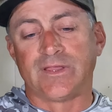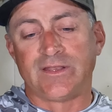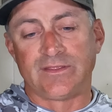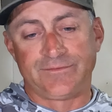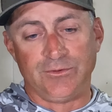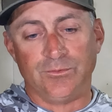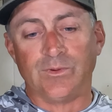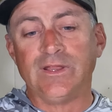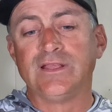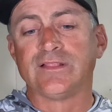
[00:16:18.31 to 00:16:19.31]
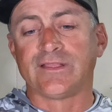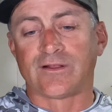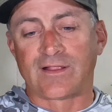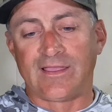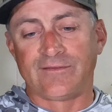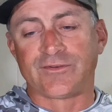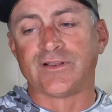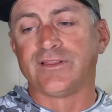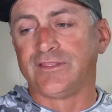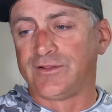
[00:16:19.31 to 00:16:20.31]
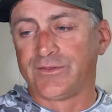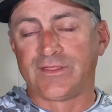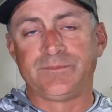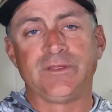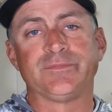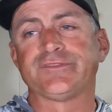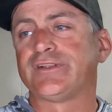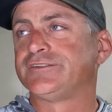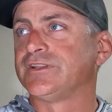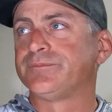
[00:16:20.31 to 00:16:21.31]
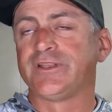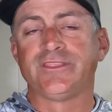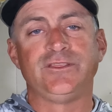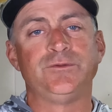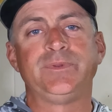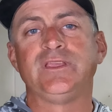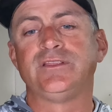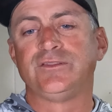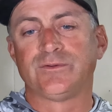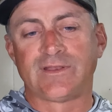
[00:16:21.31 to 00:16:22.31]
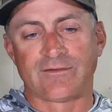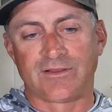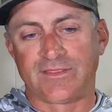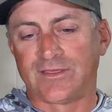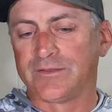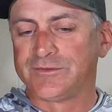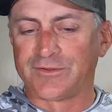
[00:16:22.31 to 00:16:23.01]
And if you really are after it, then people start jumping to the UP and doing everything.